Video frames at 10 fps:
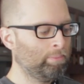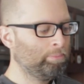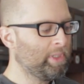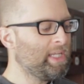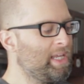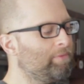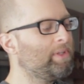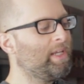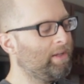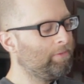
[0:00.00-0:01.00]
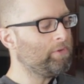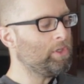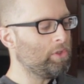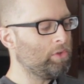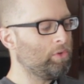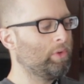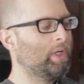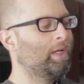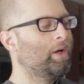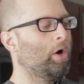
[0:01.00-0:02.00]
But even if you
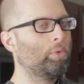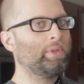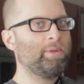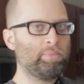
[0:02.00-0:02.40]
only